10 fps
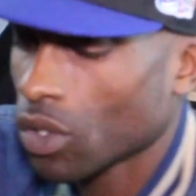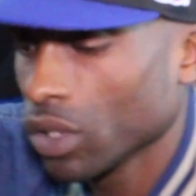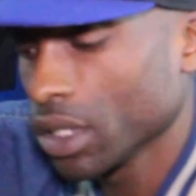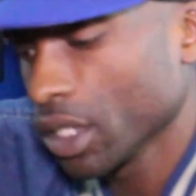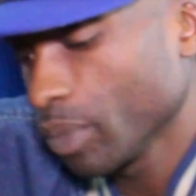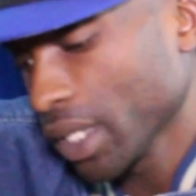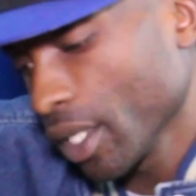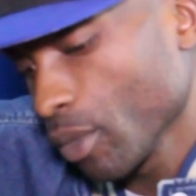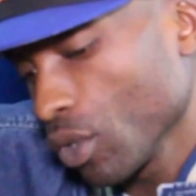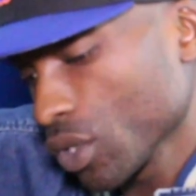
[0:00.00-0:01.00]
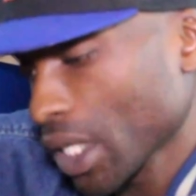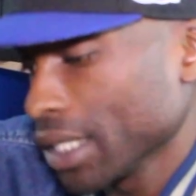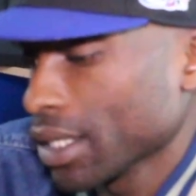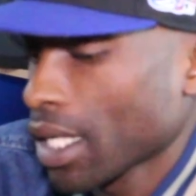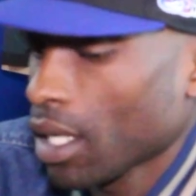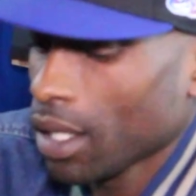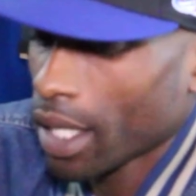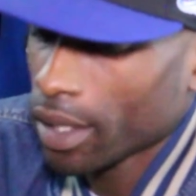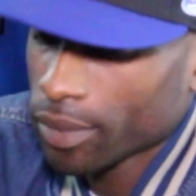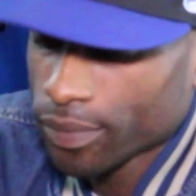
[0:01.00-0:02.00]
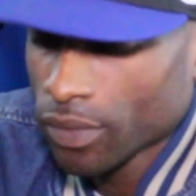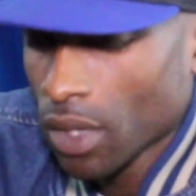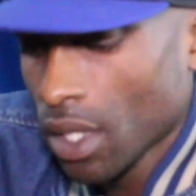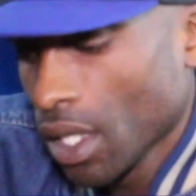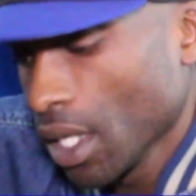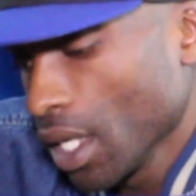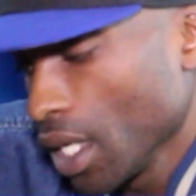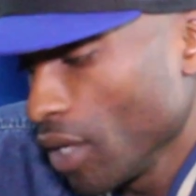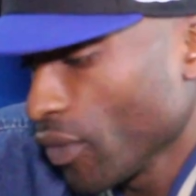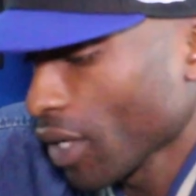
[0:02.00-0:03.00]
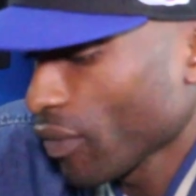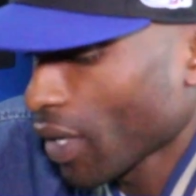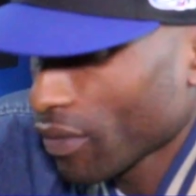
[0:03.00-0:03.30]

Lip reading: called the shit player mode. So I just kind of like, if I